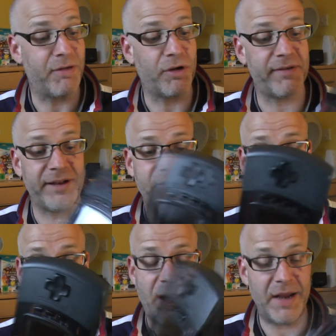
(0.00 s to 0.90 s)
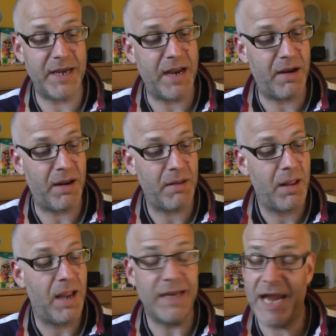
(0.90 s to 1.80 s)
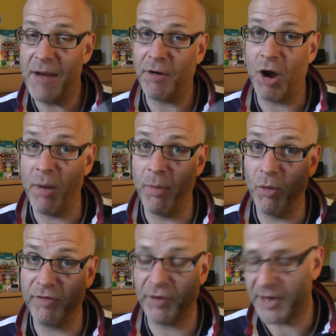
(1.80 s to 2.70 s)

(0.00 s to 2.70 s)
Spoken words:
Like I said, this was about a year ago I bought this on